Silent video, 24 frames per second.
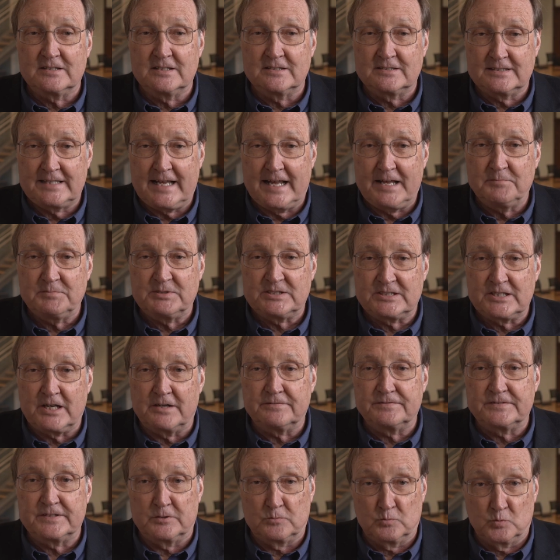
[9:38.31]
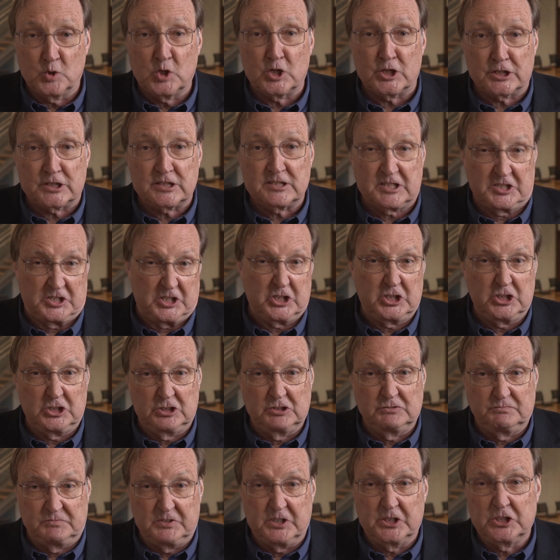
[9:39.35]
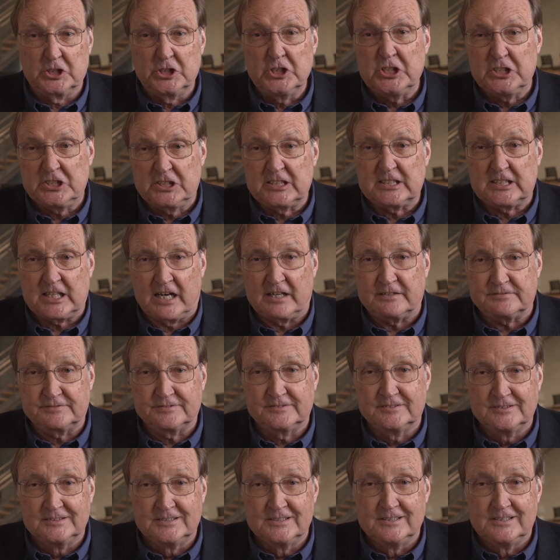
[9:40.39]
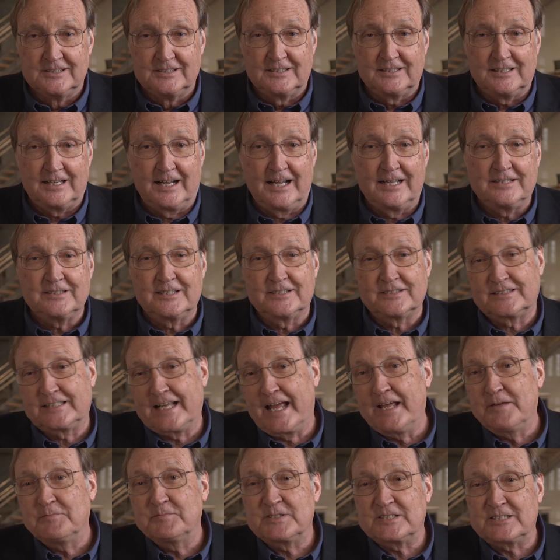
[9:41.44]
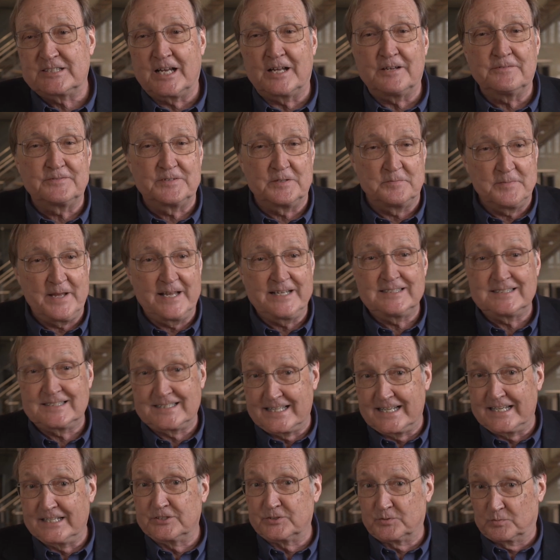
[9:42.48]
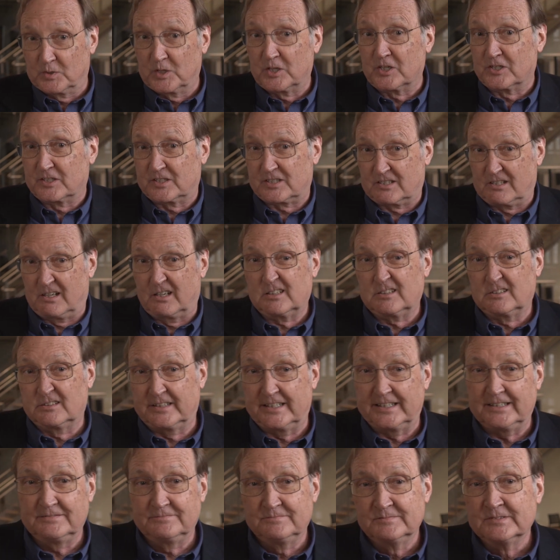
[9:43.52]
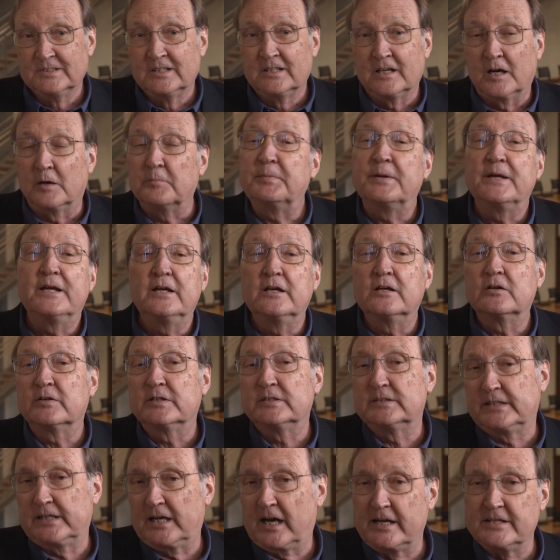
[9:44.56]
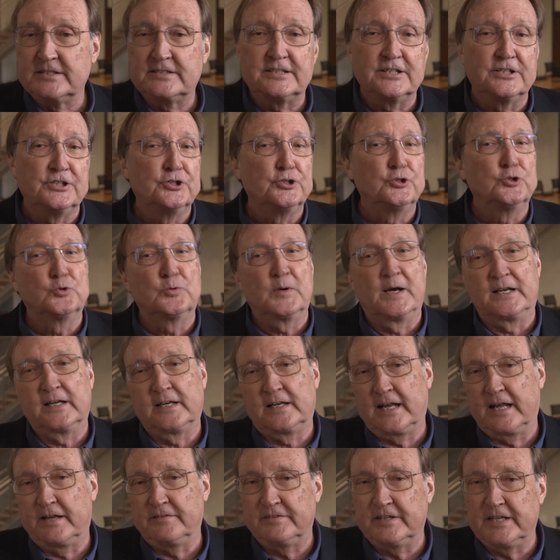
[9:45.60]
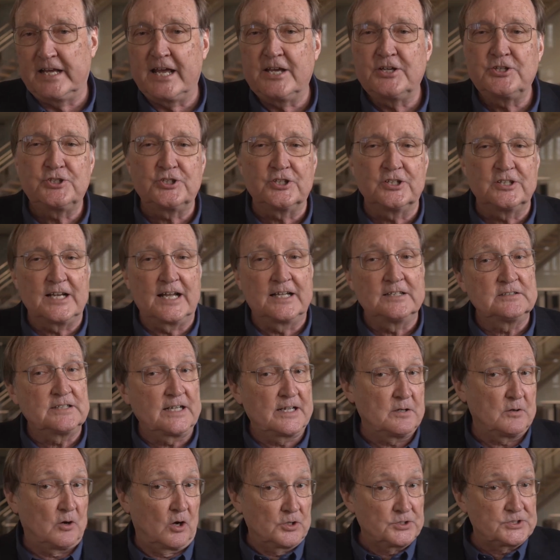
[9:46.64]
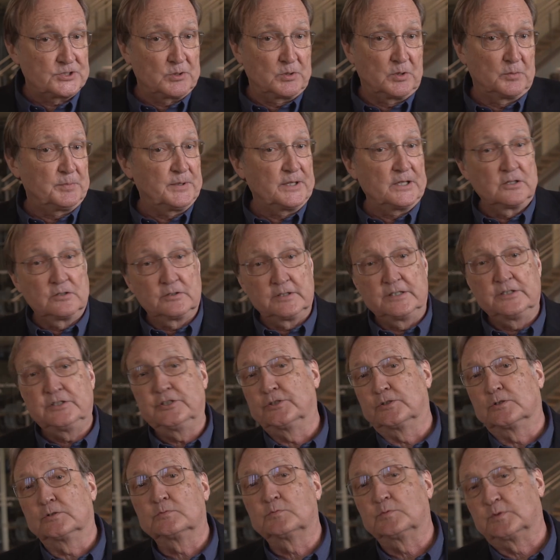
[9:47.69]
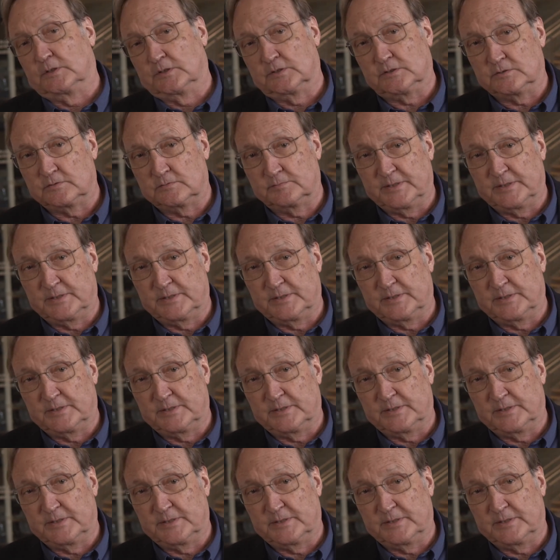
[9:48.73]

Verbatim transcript: The same stuff that works, the, the good stuff, and the same stuff that makes things worse, ugly, appear in the ICU and in aviation, and they also appear in your world